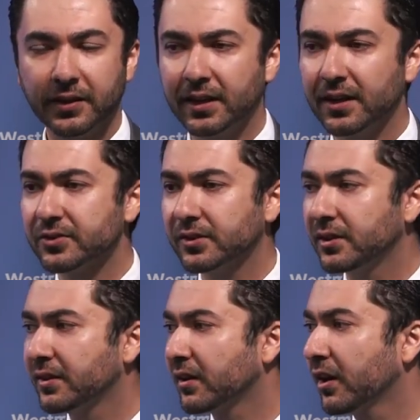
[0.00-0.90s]

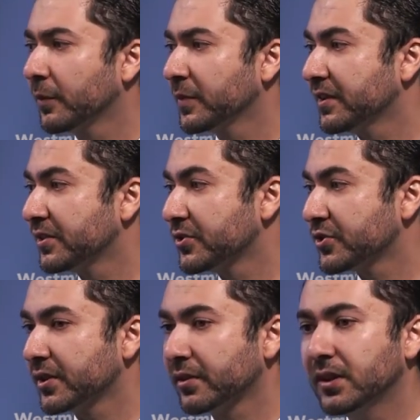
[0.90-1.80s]
financial and economic
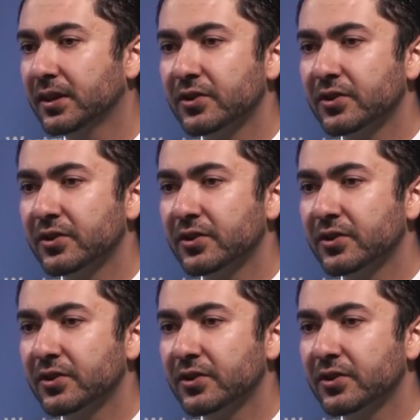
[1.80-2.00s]
literature